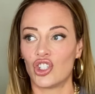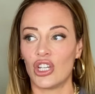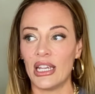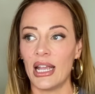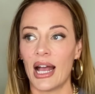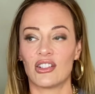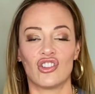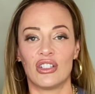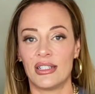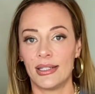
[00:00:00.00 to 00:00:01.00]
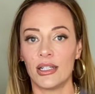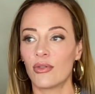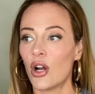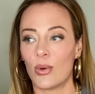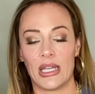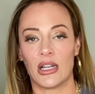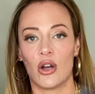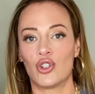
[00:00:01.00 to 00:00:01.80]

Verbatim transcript: she has zero ego.